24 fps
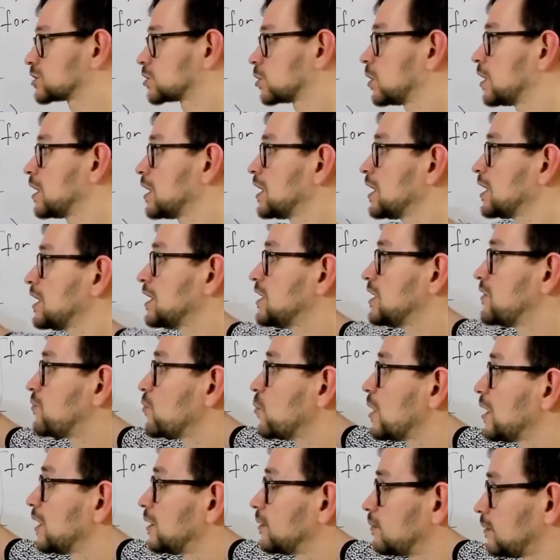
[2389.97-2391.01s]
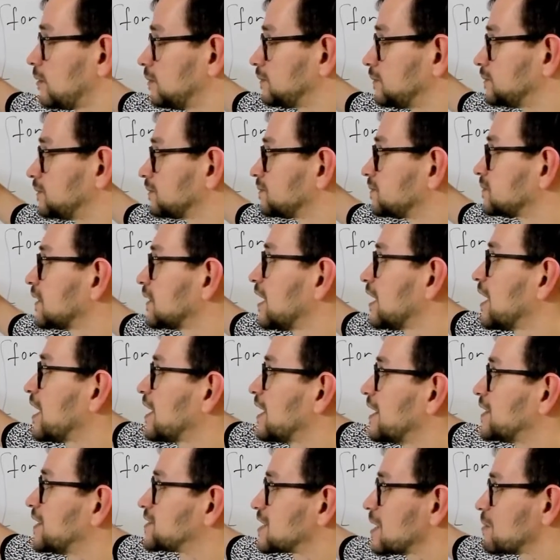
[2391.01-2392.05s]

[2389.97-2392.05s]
So if we at